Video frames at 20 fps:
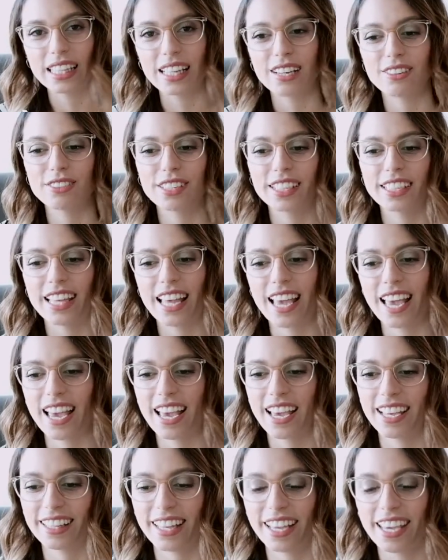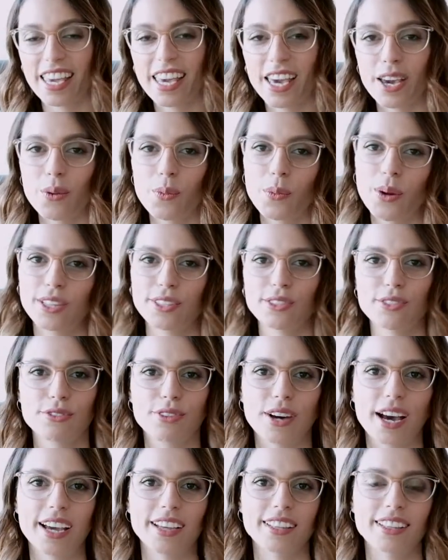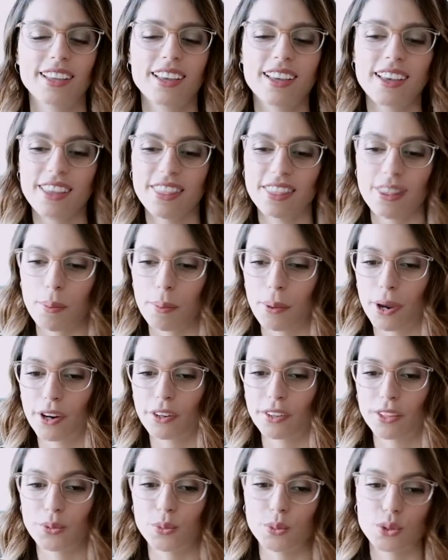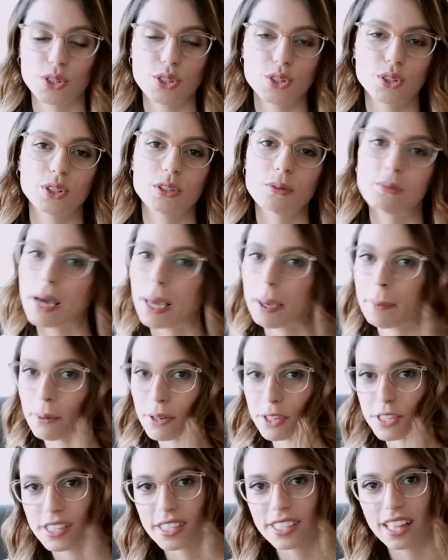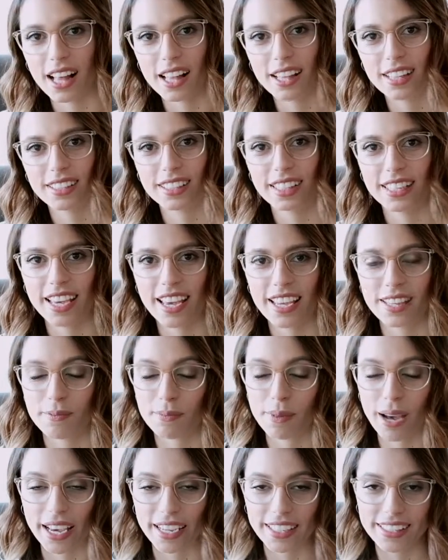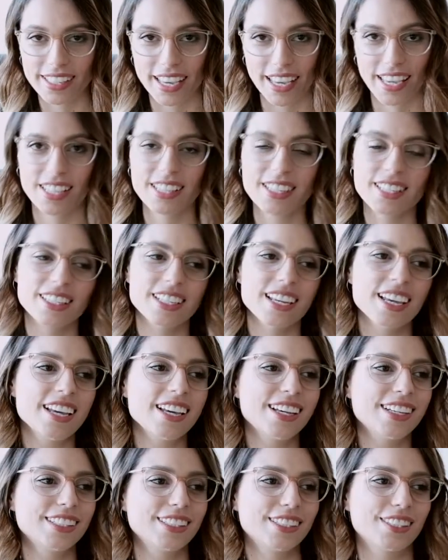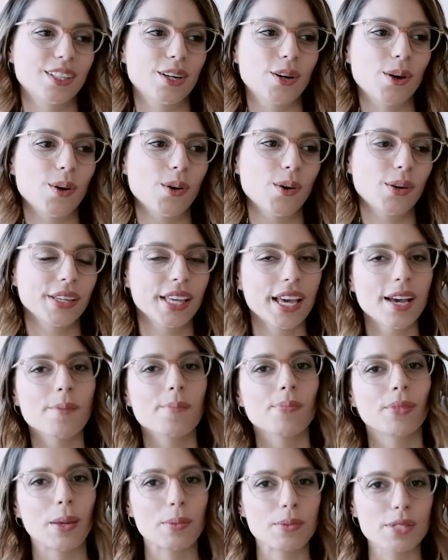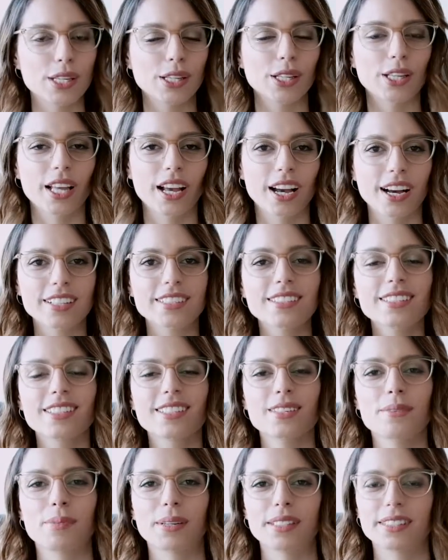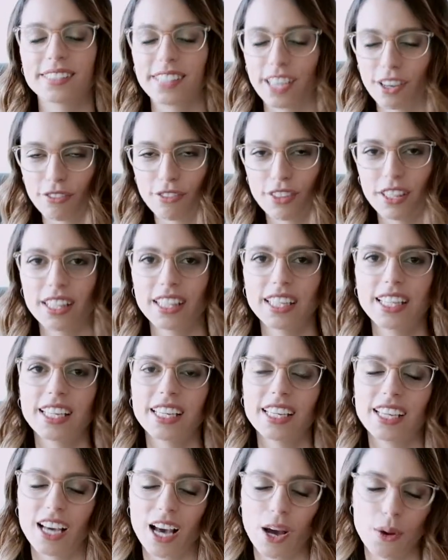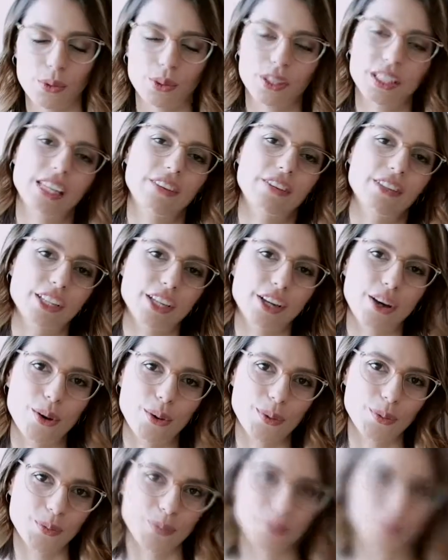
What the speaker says: love it, and I can't wait to find the pair that will suit my personality and my taste. So yeah, I'm still on hunt, but definitely I will give it a go.